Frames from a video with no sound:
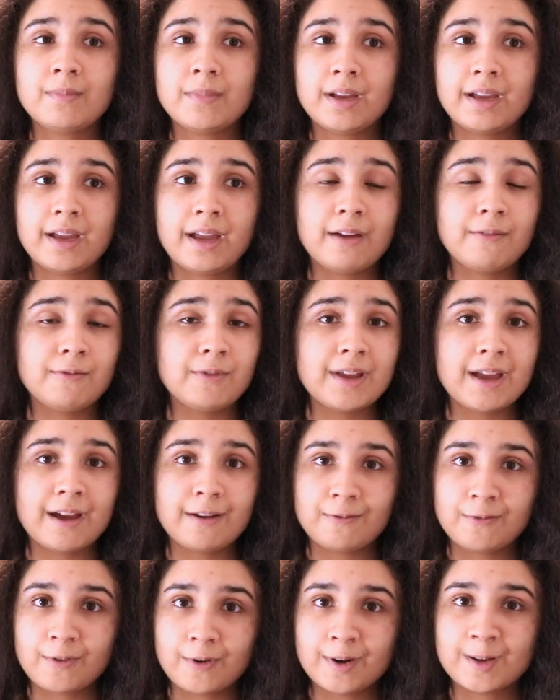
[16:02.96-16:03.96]
every
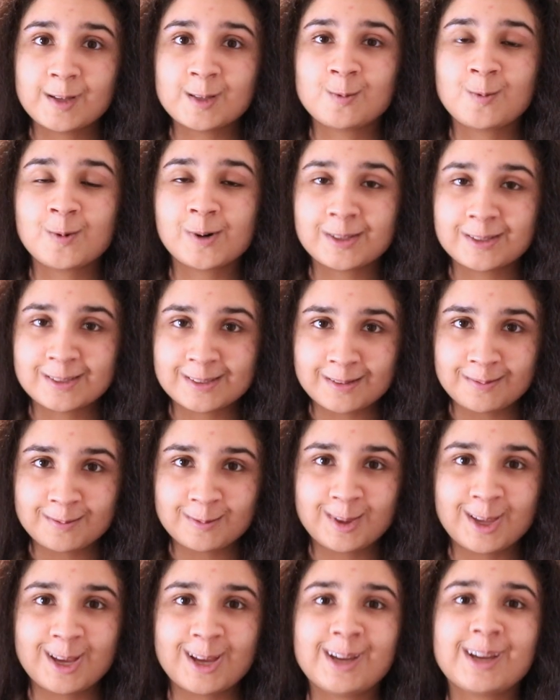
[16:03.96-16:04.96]
effort is worth
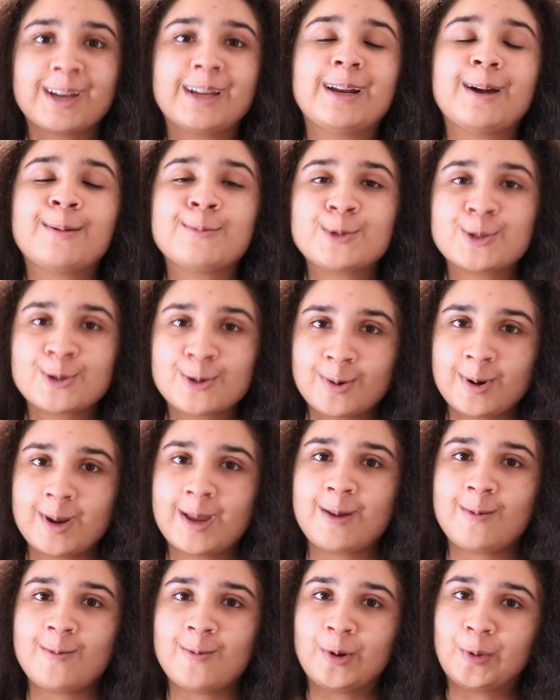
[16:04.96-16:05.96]
something, and I'm sure
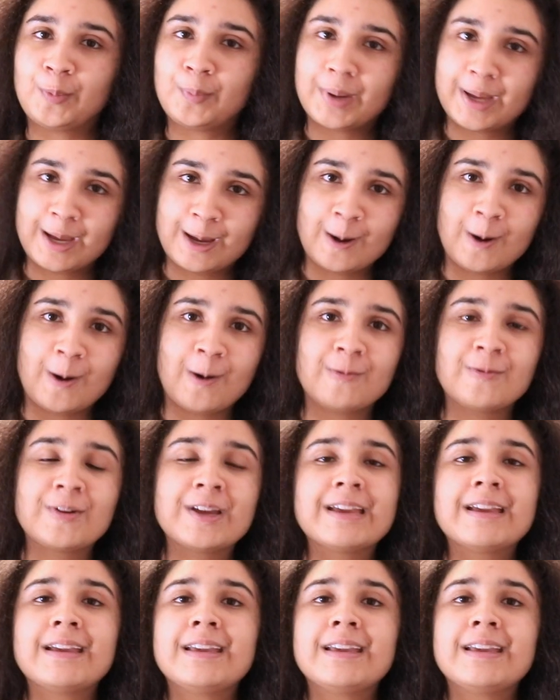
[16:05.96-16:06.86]
it will pay off,